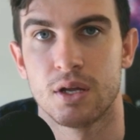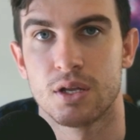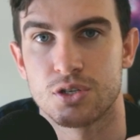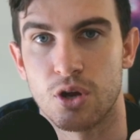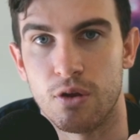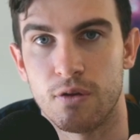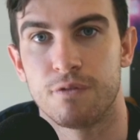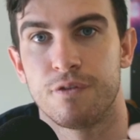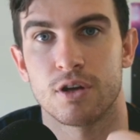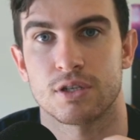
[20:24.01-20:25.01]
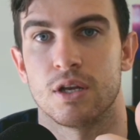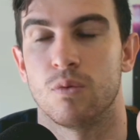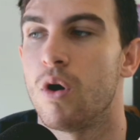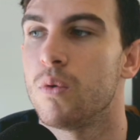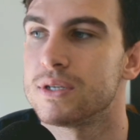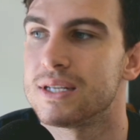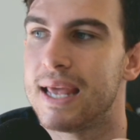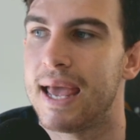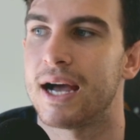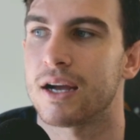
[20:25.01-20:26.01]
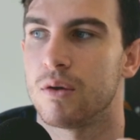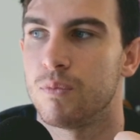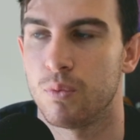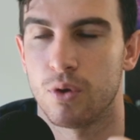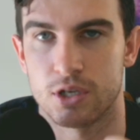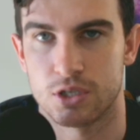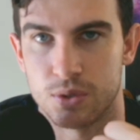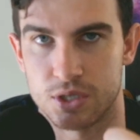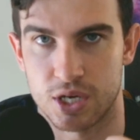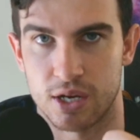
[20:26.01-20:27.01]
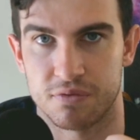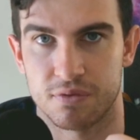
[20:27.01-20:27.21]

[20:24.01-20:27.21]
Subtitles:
So firstly, what was the outcome we wanted to achieve?